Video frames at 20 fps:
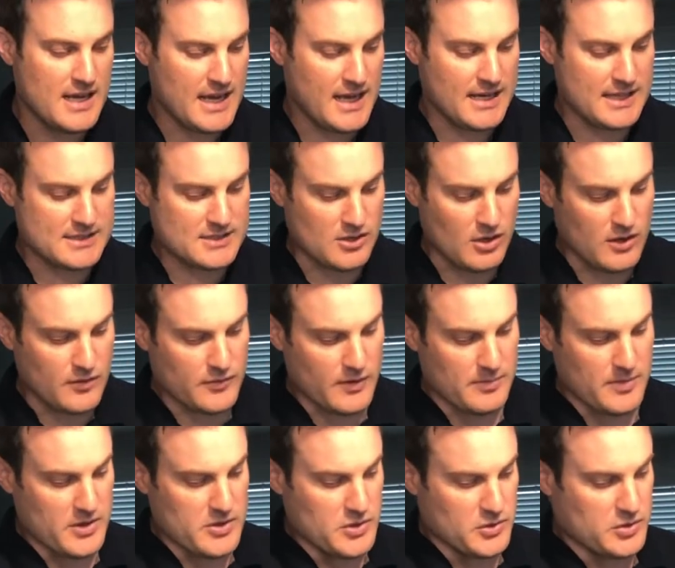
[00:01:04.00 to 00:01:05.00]
and it's all from
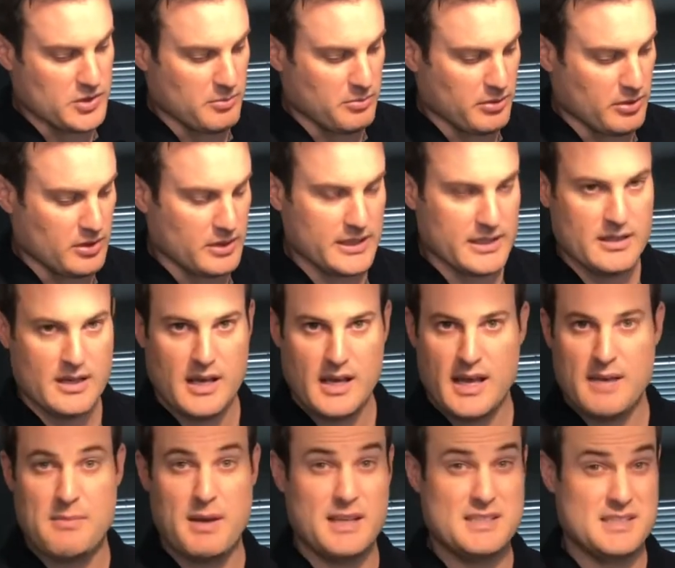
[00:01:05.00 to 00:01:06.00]
the NutriBullet. It
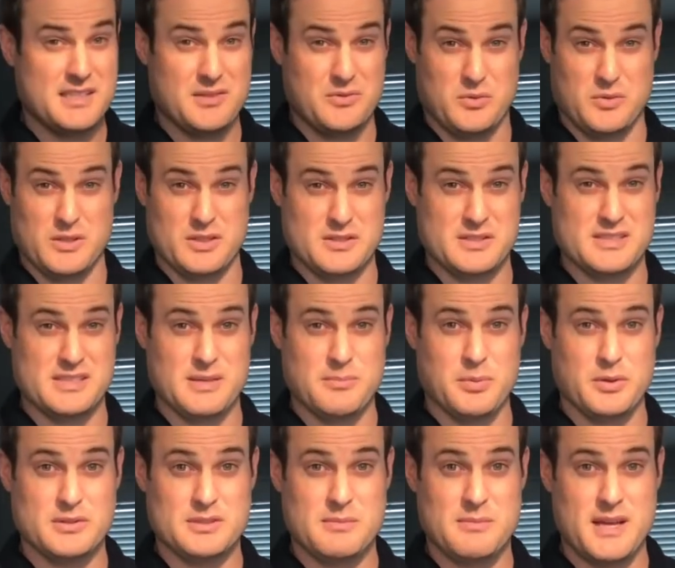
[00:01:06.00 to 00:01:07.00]
makes it real
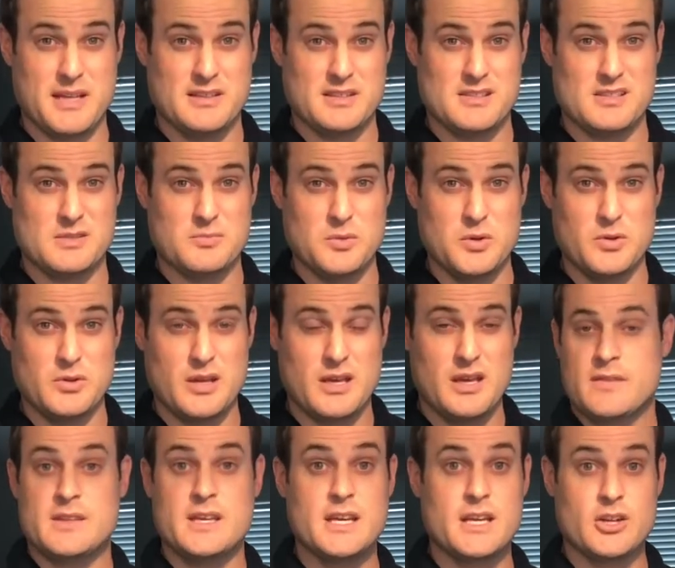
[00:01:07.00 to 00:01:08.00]
simple to make this smoothie.
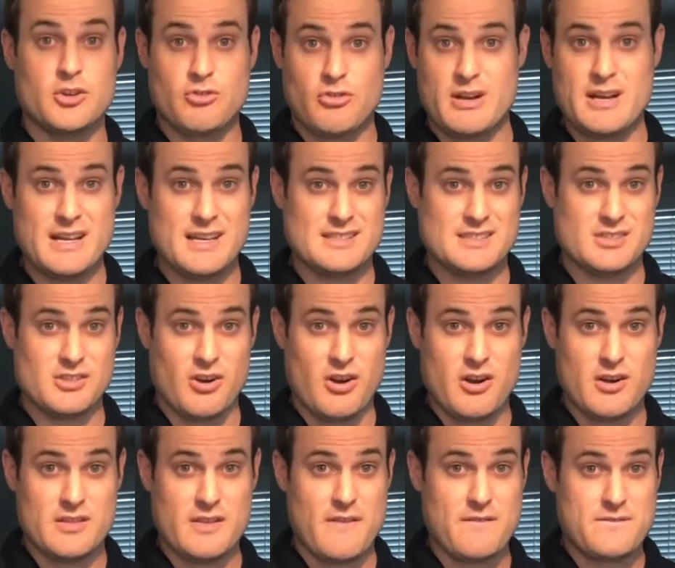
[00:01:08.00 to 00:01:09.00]

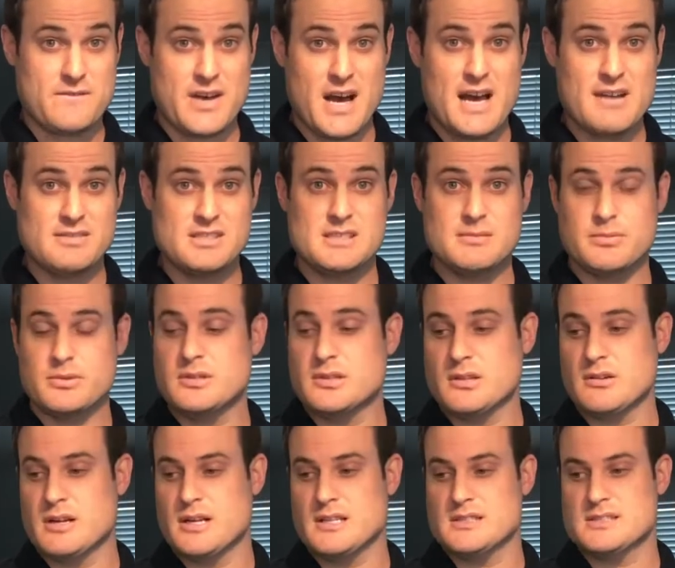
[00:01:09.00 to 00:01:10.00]
The 5 simple
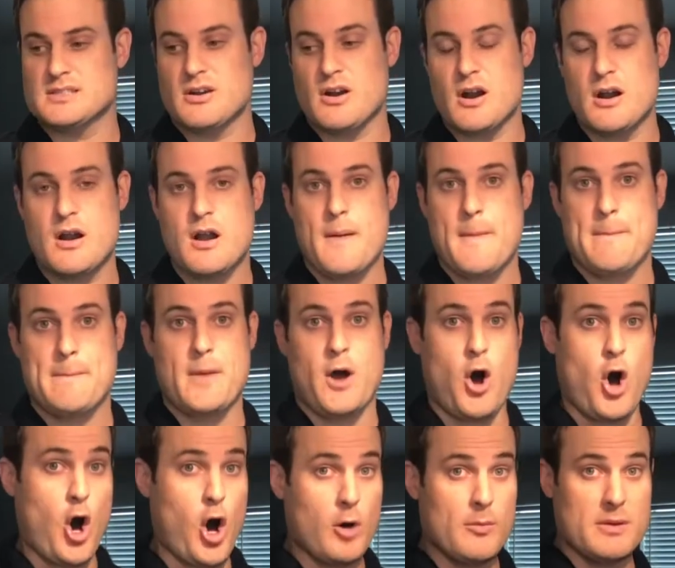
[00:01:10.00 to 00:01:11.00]
ingredients are
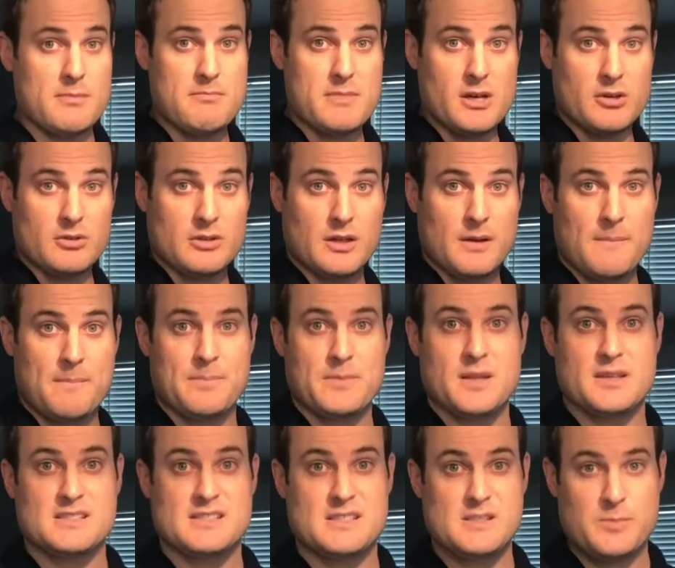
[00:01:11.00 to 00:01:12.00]
almond milk,
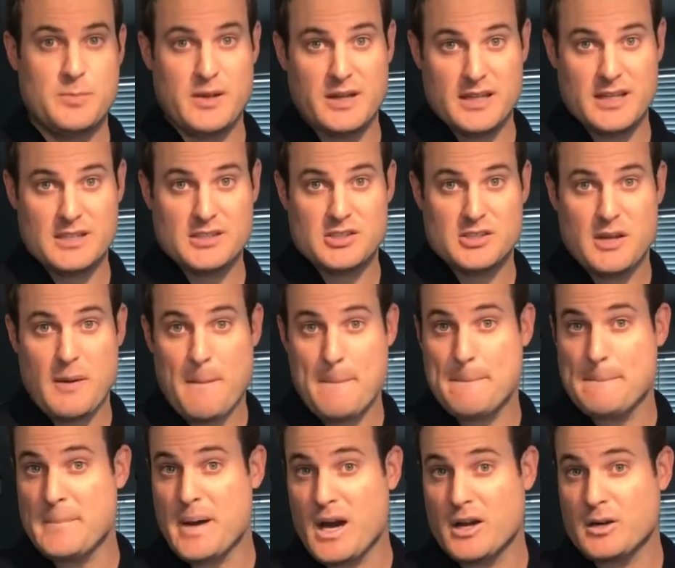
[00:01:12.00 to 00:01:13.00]
spinach,
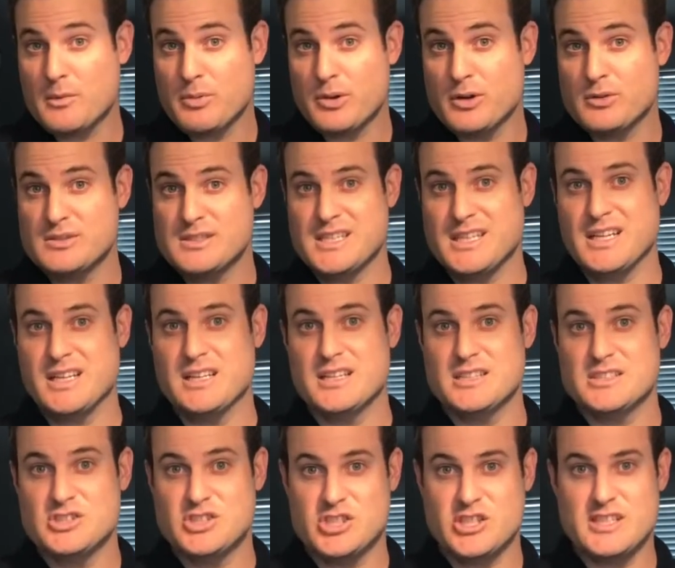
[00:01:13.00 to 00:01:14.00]
powdered protein,
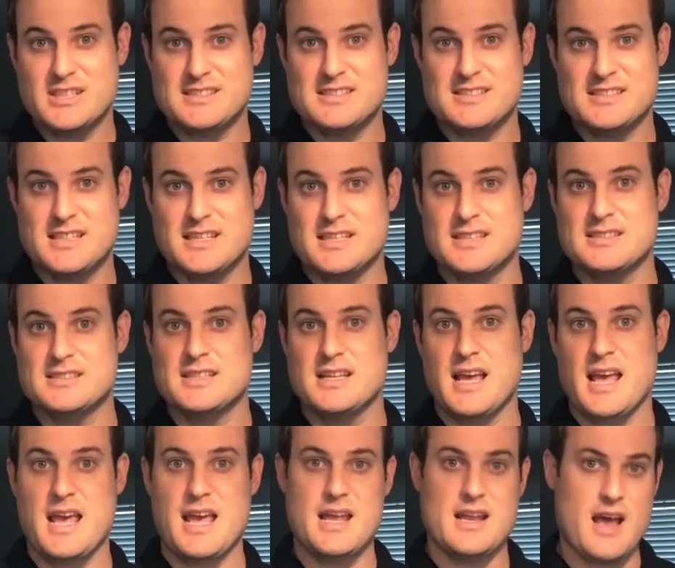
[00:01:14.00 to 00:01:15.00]
chia seeds,
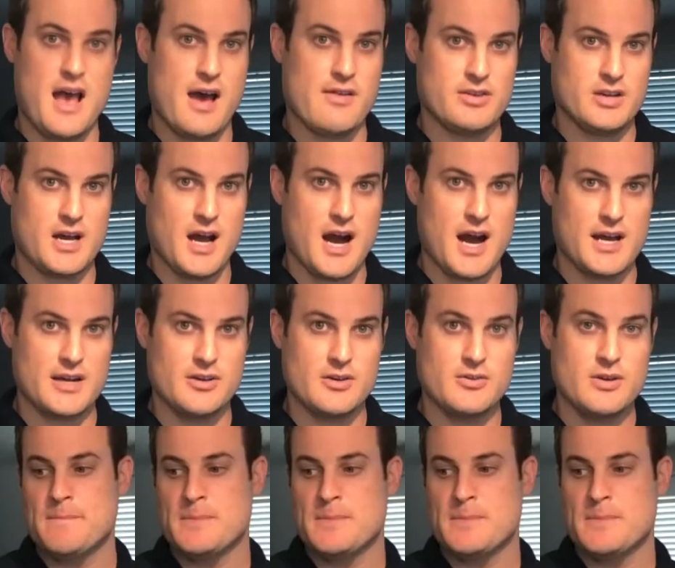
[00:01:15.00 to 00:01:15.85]
and avocado.